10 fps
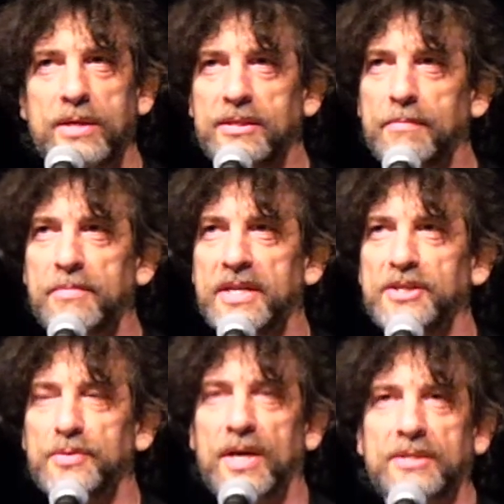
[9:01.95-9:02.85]
were
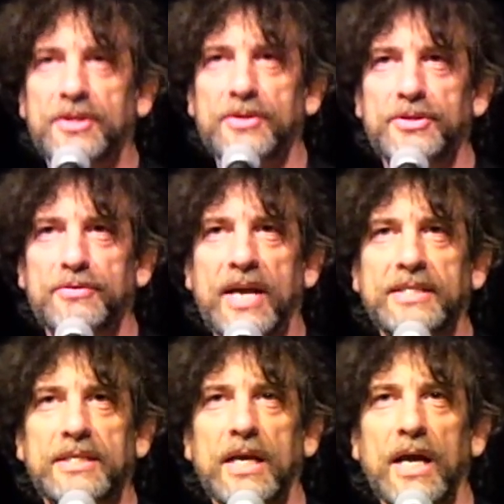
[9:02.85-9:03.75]
somebody to ask you to
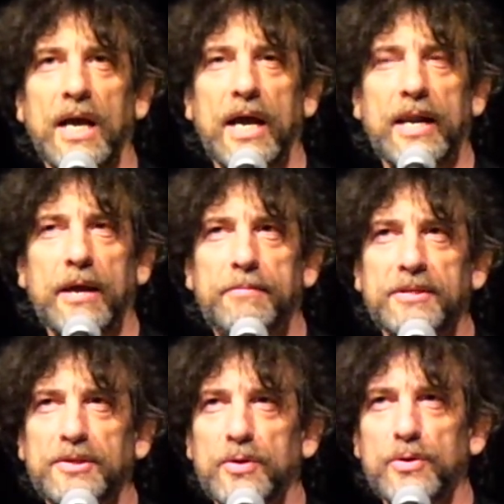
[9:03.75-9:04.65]
write an
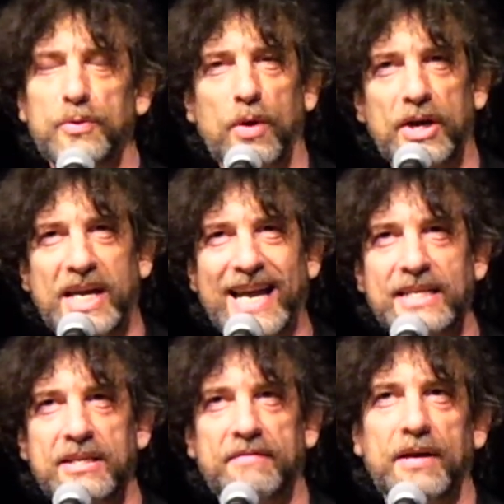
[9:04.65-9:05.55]
episode, what
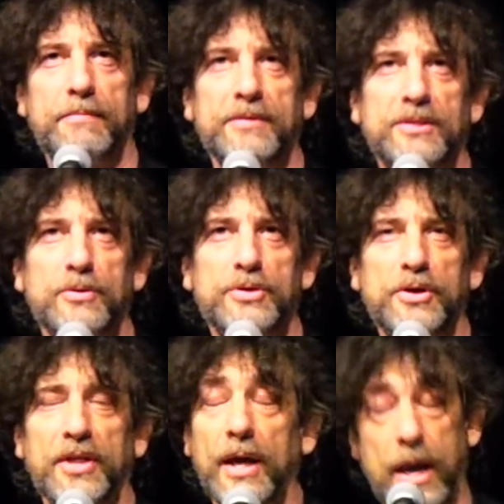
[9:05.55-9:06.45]
kind of episode do
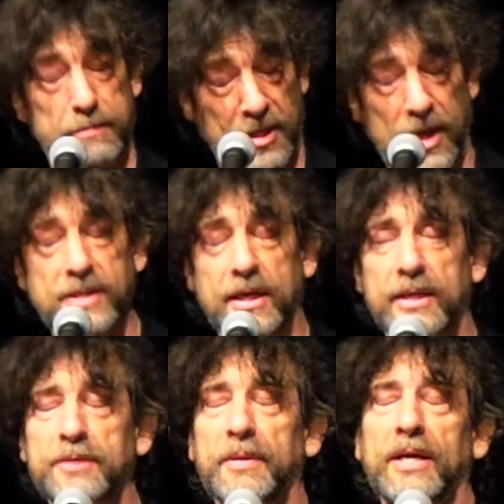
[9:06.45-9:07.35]
you think,
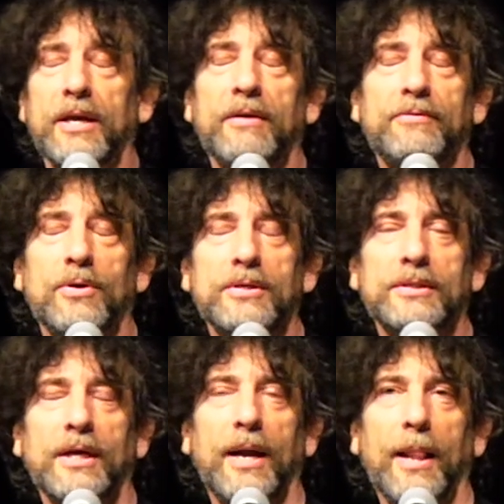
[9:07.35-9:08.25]
hypothetically speaking, of
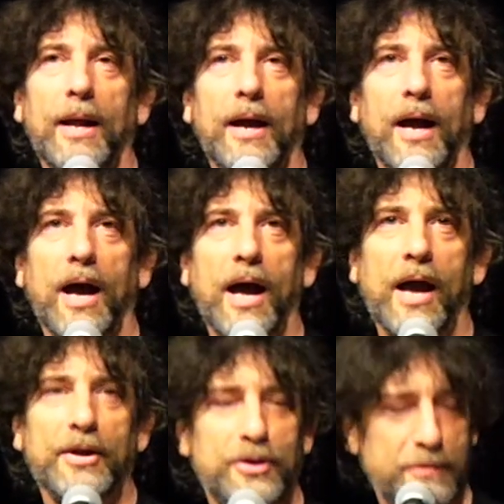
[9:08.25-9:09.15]
course,
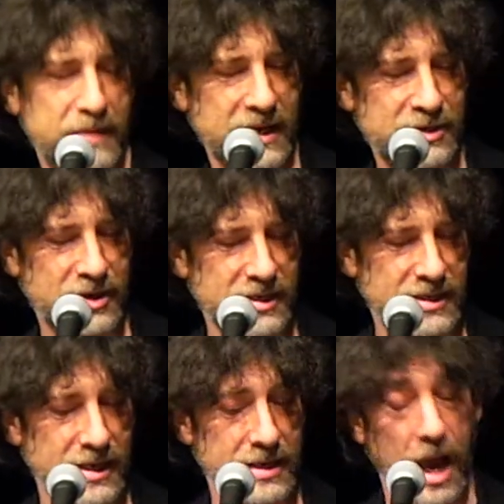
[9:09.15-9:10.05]
you'd be
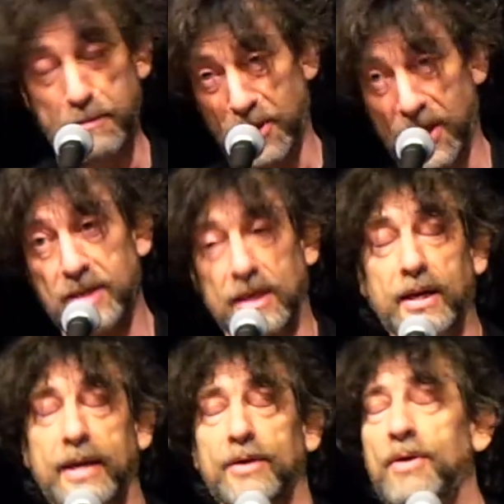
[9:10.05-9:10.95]
interested,
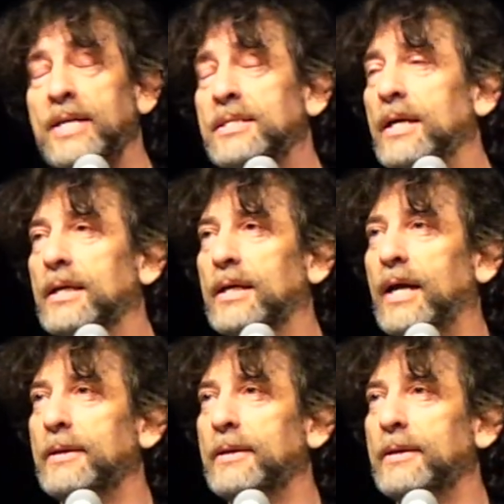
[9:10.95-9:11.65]
hypothetically, in writing?